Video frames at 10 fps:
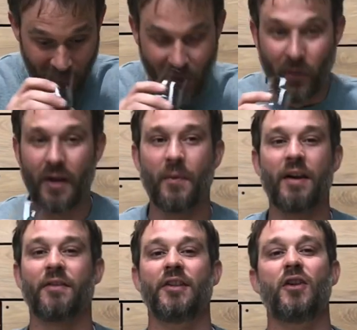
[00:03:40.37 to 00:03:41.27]
Right away
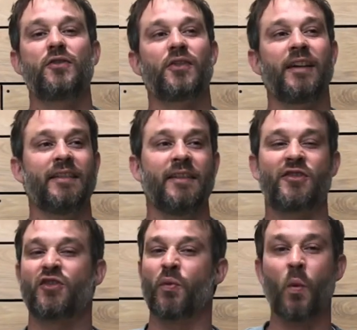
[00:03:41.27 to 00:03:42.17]
on the nose, you're getting
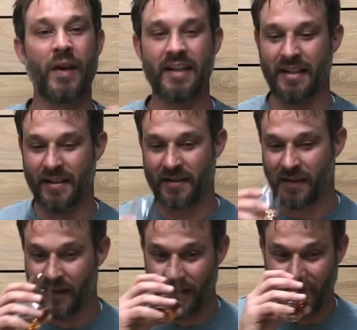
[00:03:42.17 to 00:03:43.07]
this
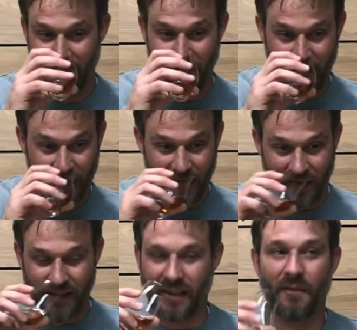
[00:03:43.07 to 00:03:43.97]
sweetness,
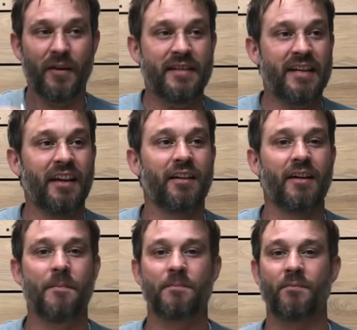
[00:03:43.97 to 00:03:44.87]
like a
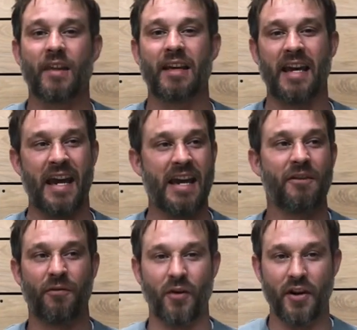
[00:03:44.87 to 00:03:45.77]
vanilla cake
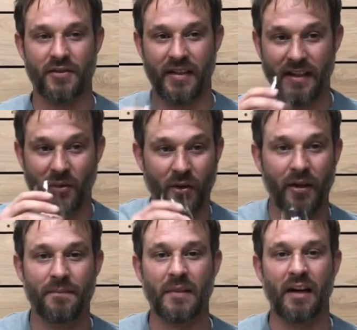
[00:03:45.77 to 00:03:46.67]
frosting or
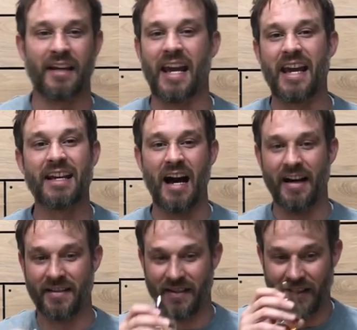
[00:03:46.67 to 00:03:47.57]
a cake
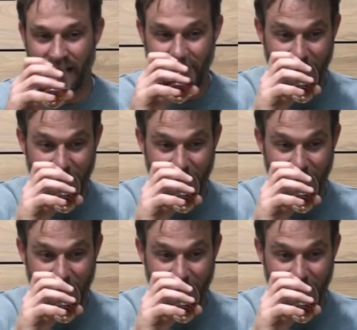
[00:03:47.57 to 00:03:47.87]
icing.